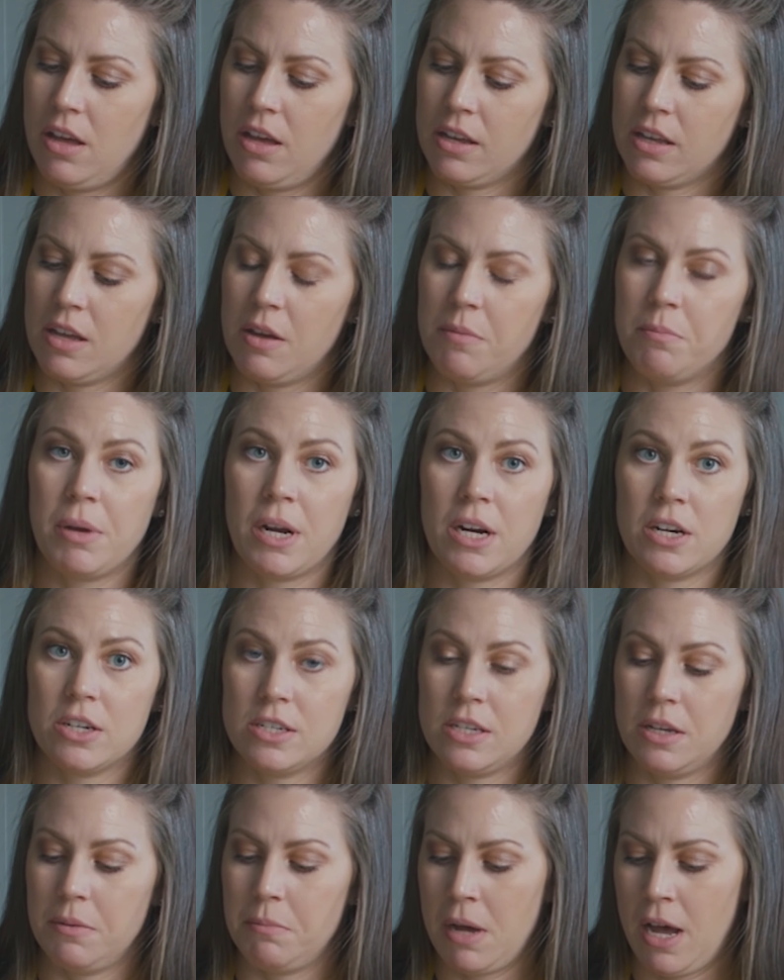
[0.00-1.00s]
compared
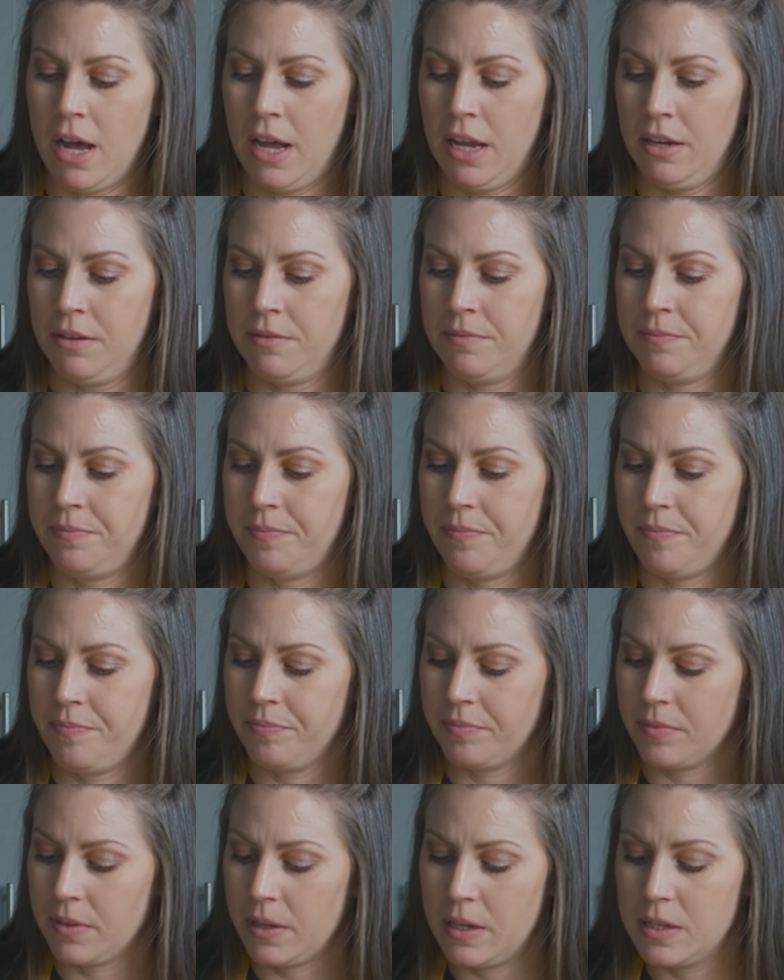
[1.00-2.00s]
to mine.
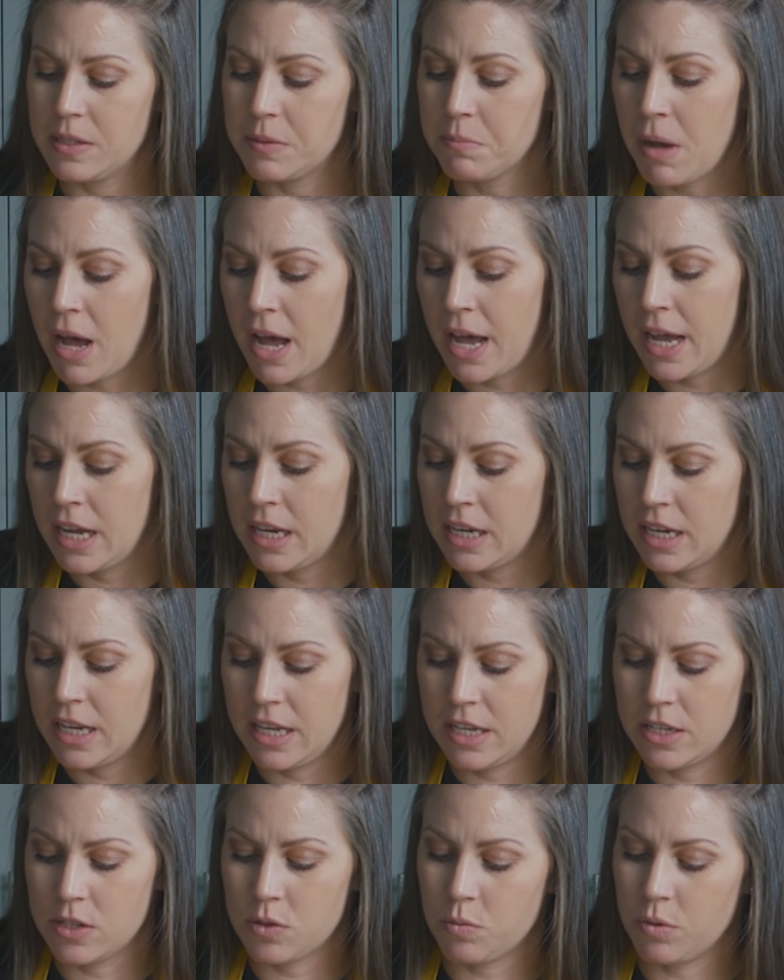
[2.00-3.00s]
Because mine
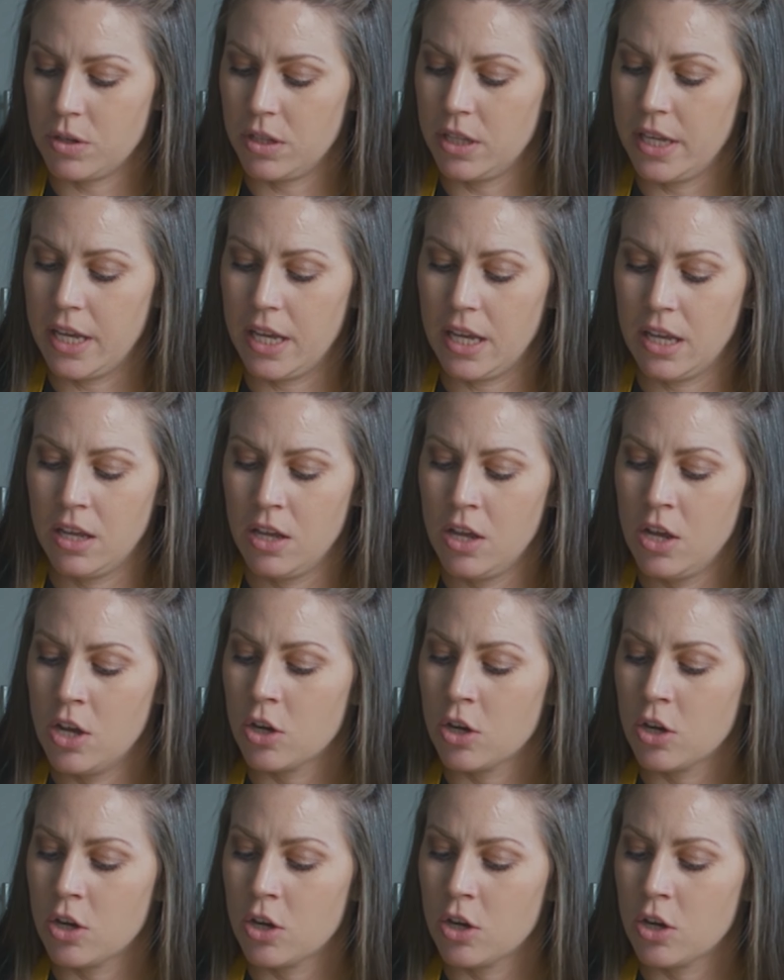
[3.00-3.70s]
is really